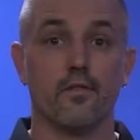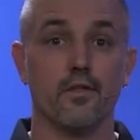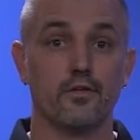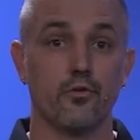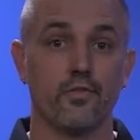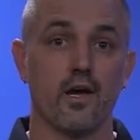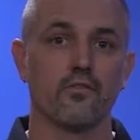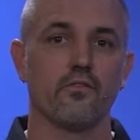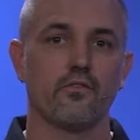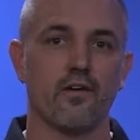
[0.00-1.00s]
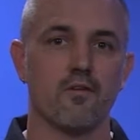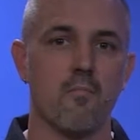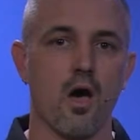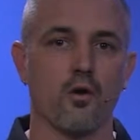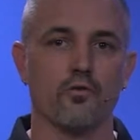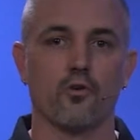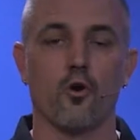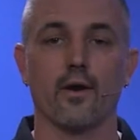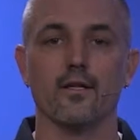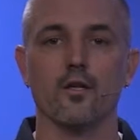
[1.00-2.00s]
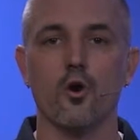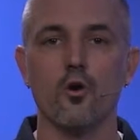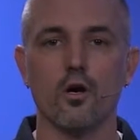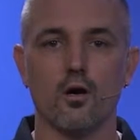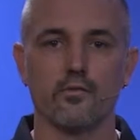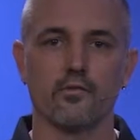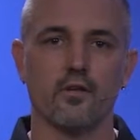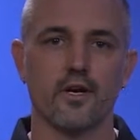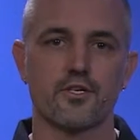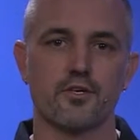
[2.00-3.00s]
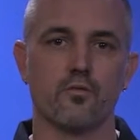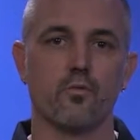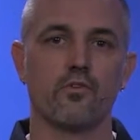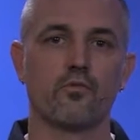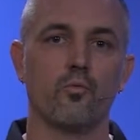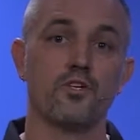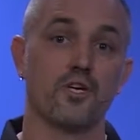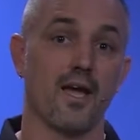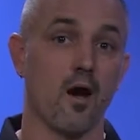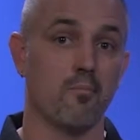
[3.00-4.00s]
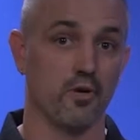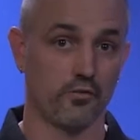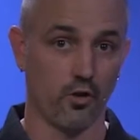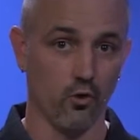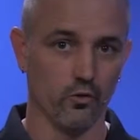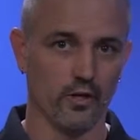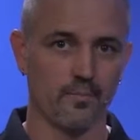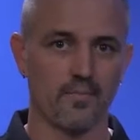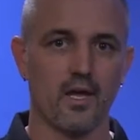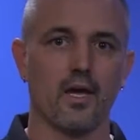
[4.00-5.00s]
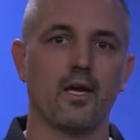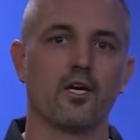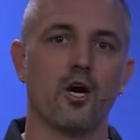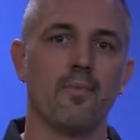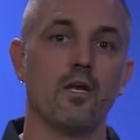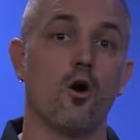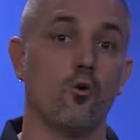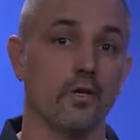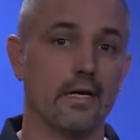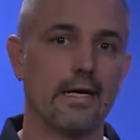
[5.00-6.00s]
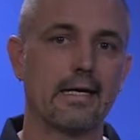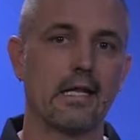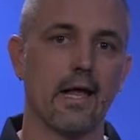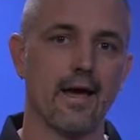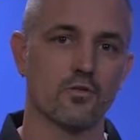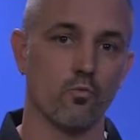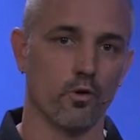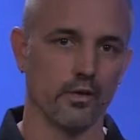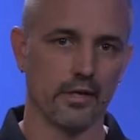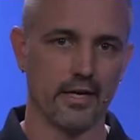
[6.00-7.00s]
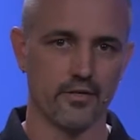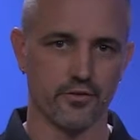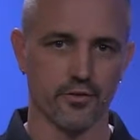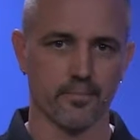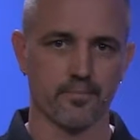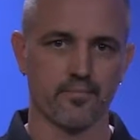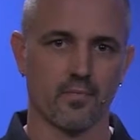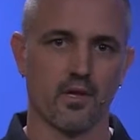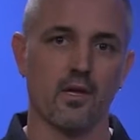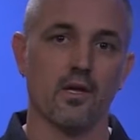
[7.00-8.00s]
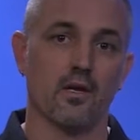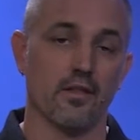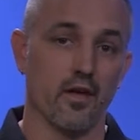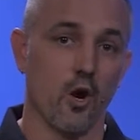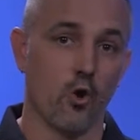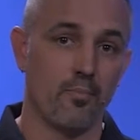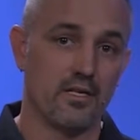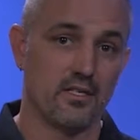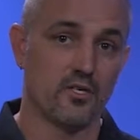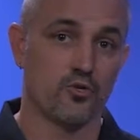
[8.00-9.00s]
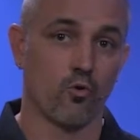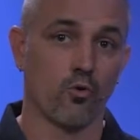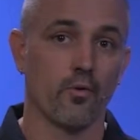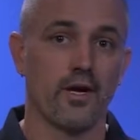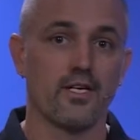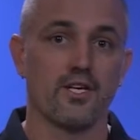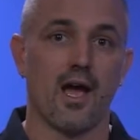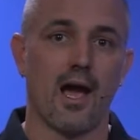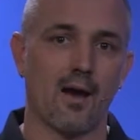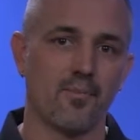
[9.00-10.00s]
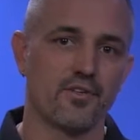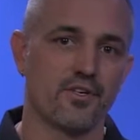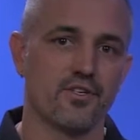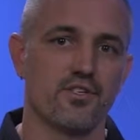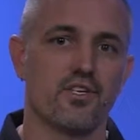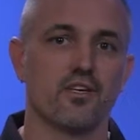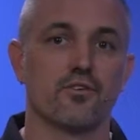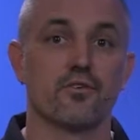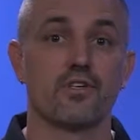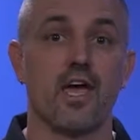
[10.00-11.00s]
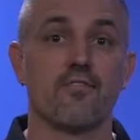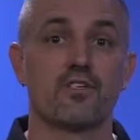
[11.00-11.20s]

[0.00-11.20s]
The 2007 models are a low-cost selection with switching outputs only and come in only a Class 1 laser. Now, the OPT short range, high precision sensors have